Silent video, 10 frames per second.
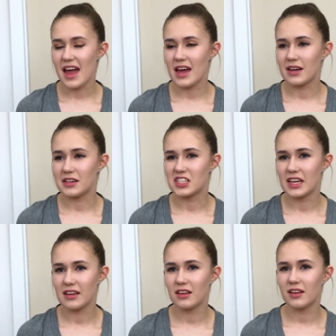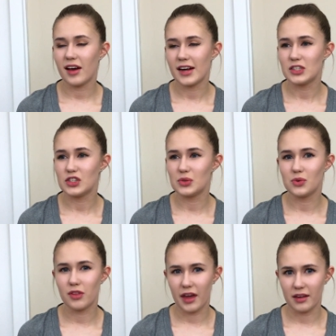And until I do
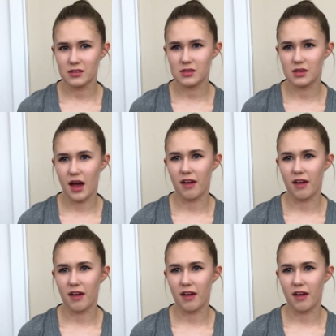this,